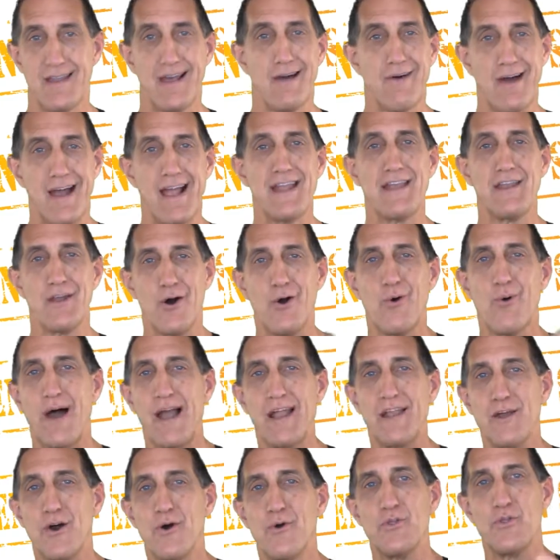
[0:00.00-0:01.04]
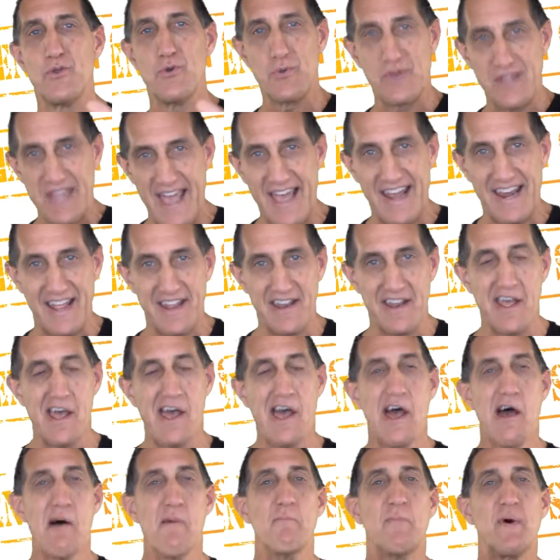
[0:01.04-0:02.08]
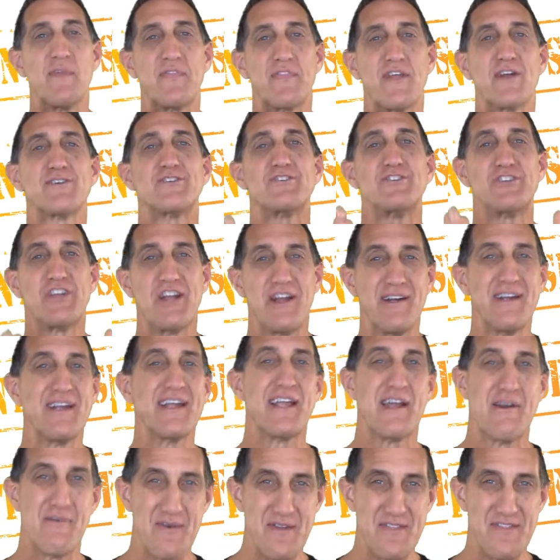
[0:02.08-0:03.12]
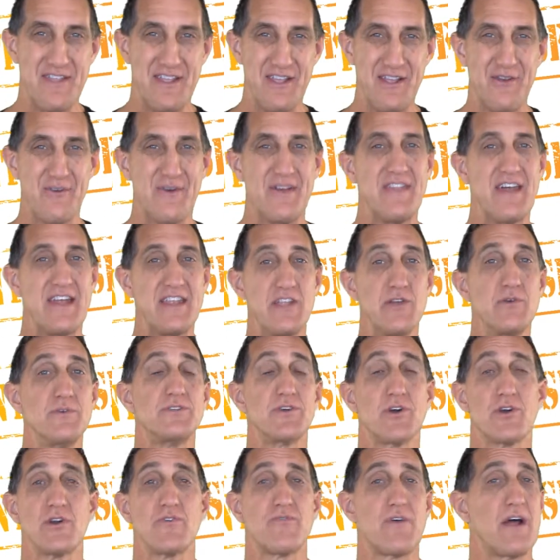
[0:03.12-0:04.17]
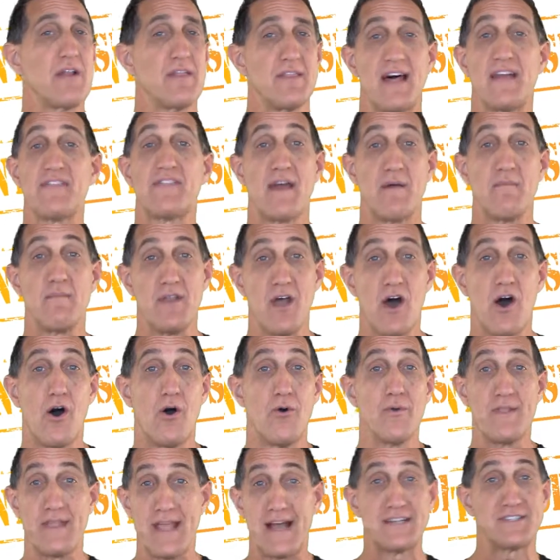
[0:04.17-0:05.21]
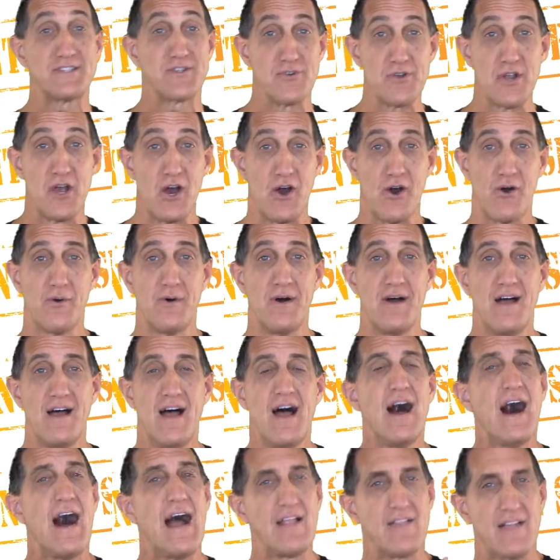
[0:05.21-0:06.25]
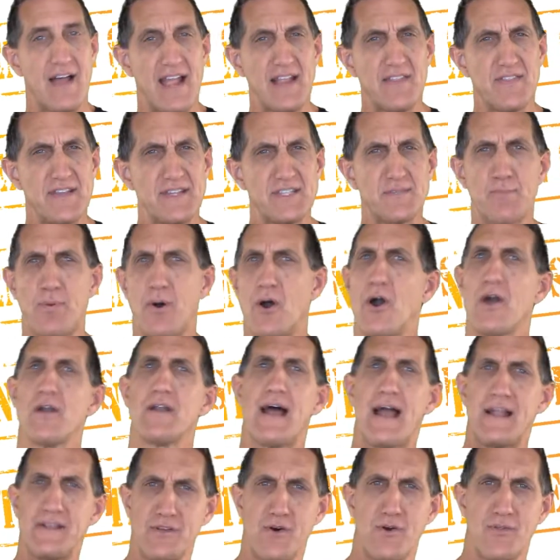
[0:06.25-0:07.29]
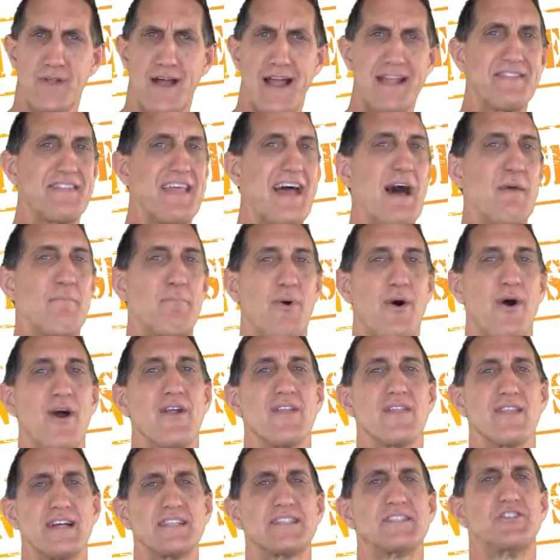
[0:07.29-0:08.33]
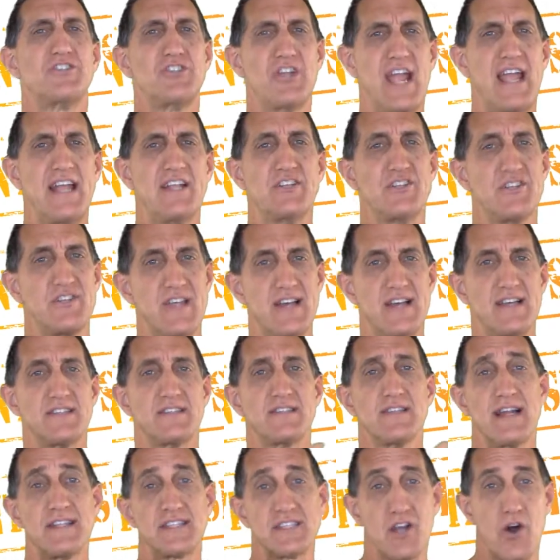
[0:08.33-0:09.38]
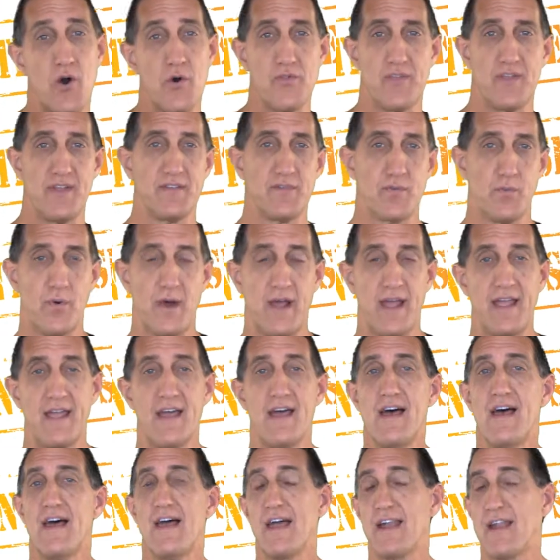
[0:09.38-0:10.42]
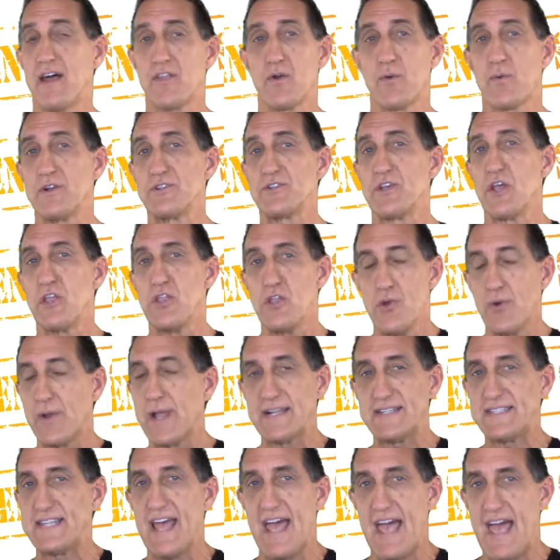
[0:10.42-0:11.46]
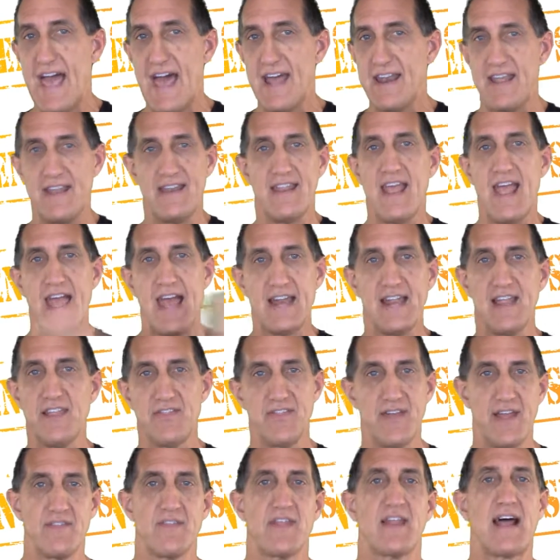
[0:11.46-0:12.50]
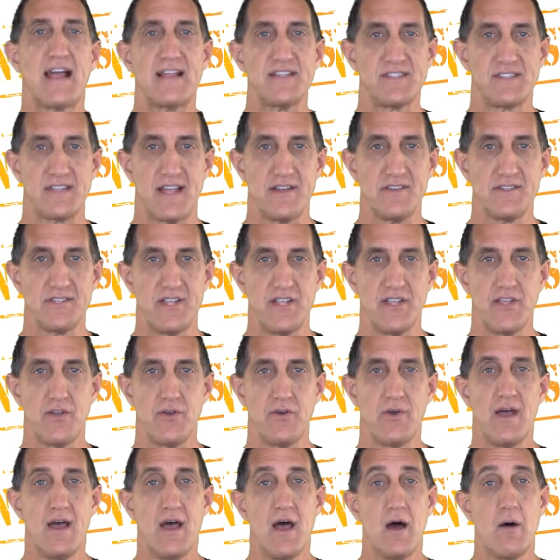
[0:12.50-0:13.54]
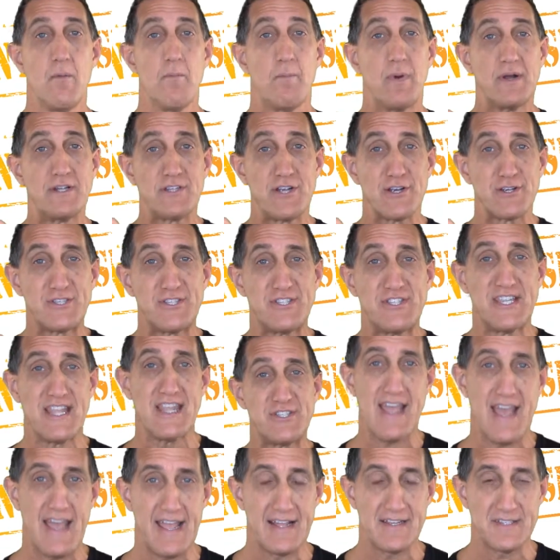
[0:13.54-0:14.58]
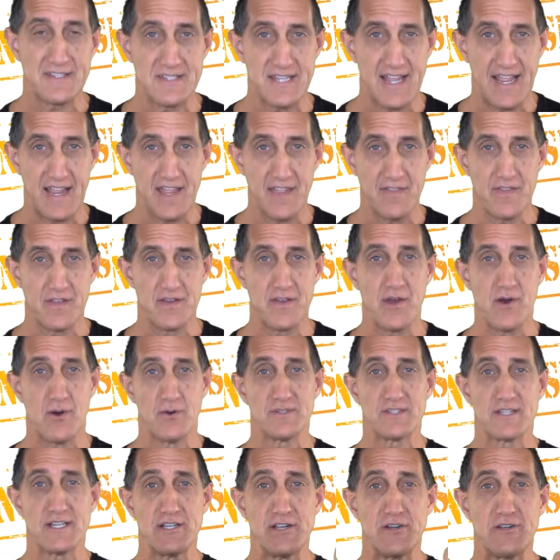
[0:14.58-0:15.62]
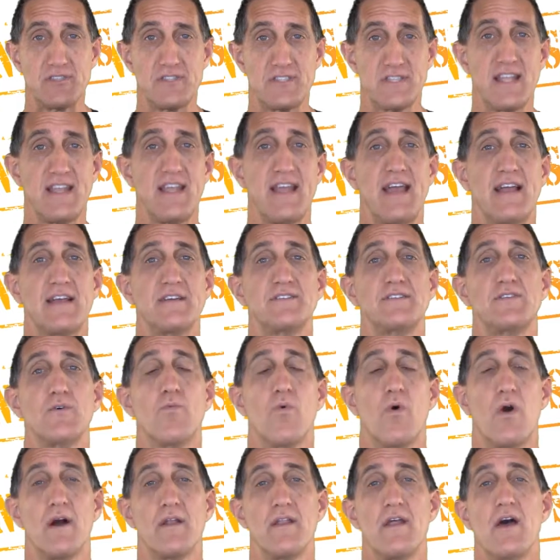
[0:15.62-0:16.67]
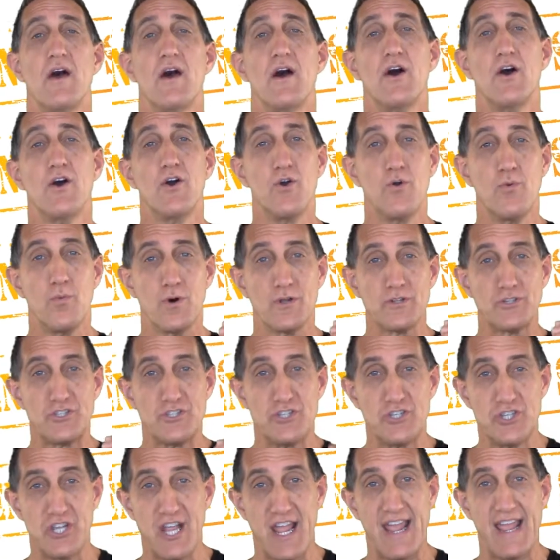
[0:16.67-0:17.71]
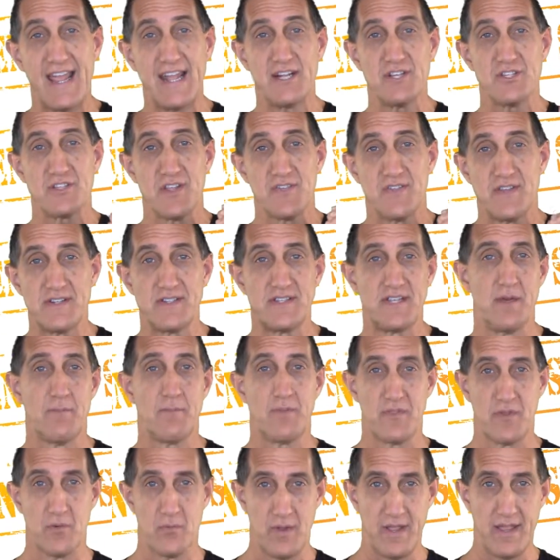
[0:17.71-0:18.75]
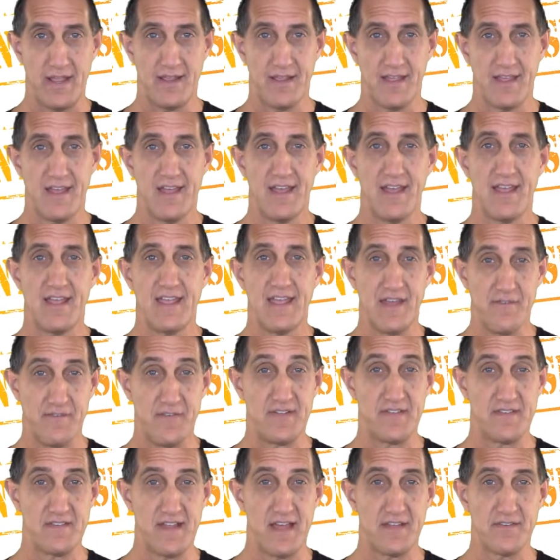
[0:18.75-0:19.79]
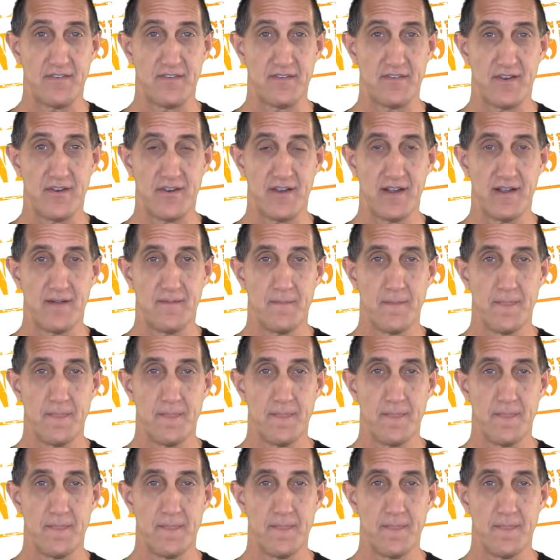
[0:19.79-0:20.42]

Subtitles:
Now I know, you get it. But they're sharing it with you, and then you turn around and let them know yes or no. I like this part, I don't like that part. Let's change this, let's go this way. In other words, you get to edit anything that I send to you, but your CA is taking the notes, and your CA is the one who will change the tip of the week if it's necessary.